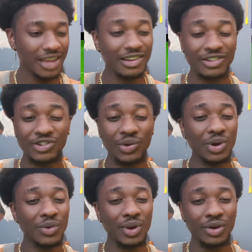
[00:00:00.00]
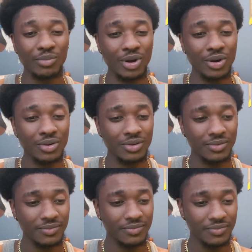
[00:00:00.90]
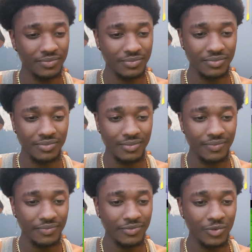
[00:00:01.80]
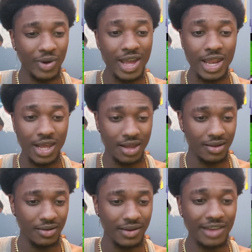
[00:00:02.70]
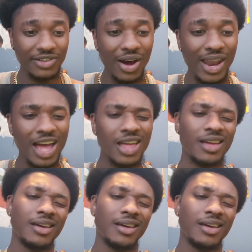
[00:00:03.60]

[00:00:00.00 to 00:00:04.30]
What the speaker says: He just toying with him, bro. Really? That's all I.